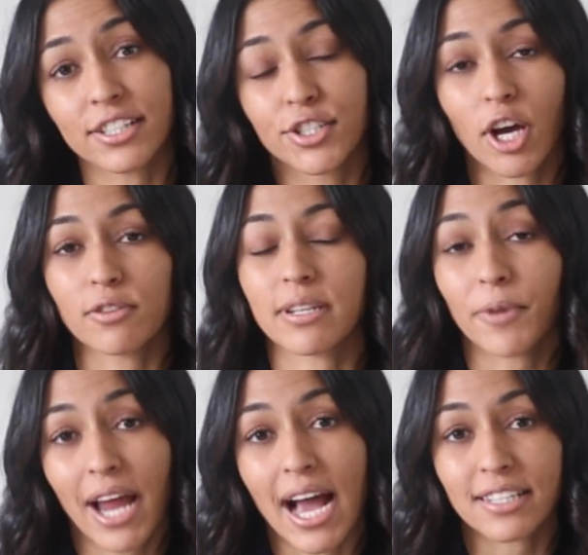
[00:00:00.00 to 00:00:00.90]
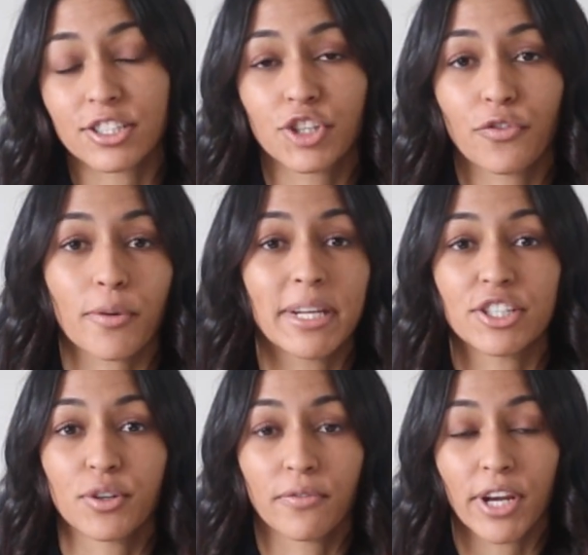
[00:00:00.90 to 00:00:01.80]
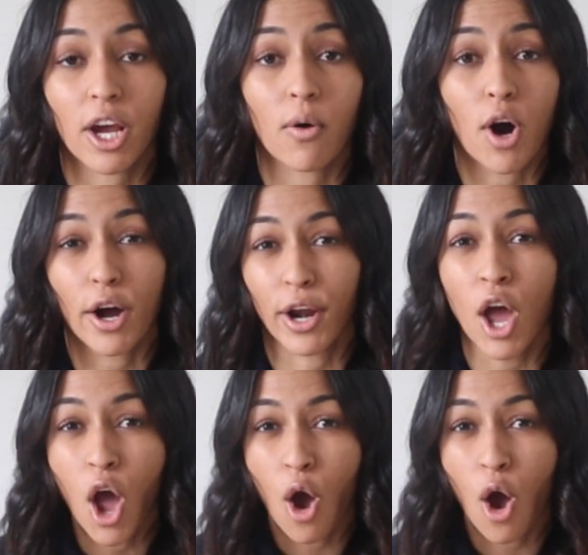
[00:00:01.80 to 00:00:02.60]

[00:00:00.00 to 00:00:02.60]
So someone asked for me to do a video on